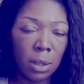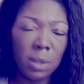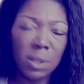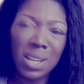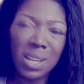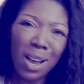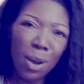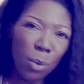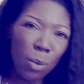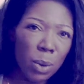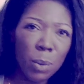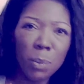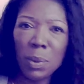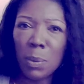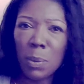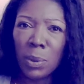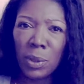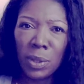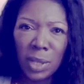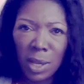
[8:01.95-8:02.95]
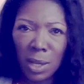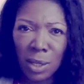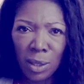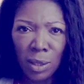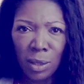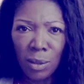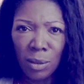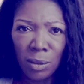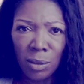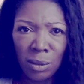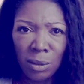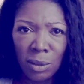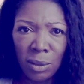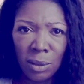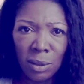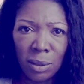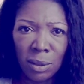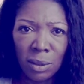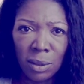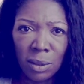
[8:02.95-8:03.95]
Doubt what people tell you.
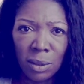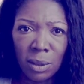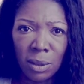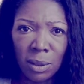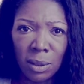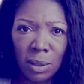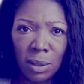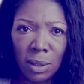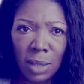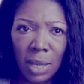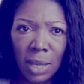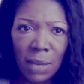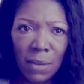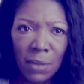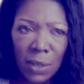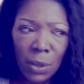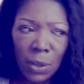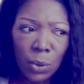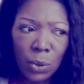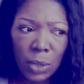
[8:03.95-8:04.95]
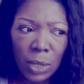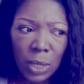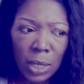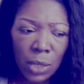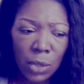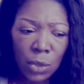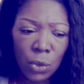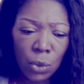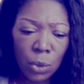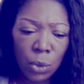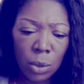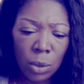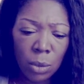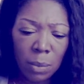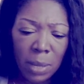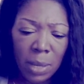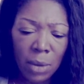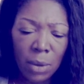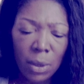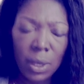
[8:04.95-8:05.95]
If it goes against your
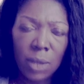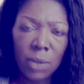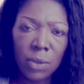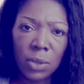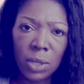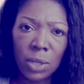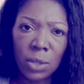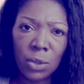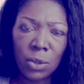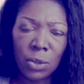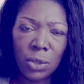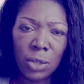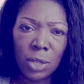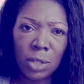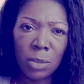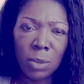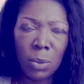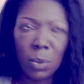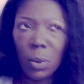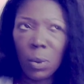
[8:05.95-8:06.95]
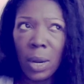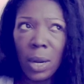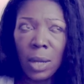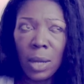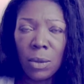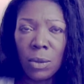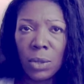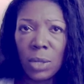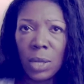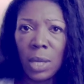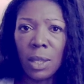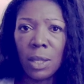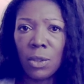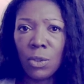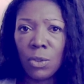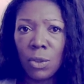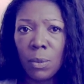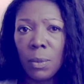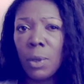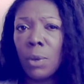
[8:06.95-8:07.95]
better instincts or judgment, why are you saying
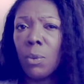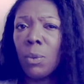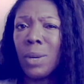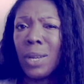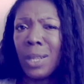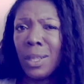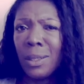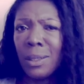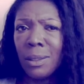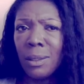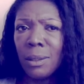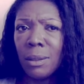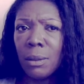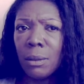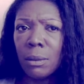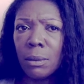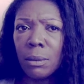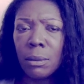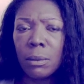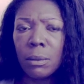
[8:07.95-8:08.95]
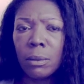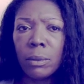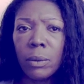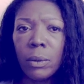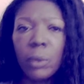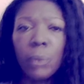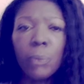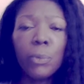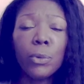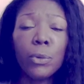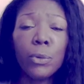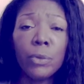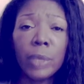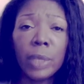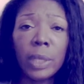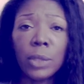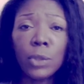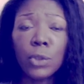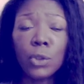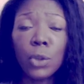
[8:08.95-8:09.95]
this to me? What? Oh, prove
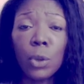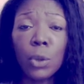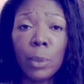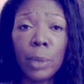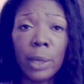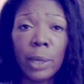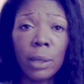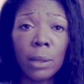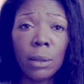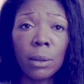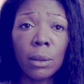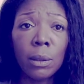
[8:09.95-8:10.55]
it. Show me.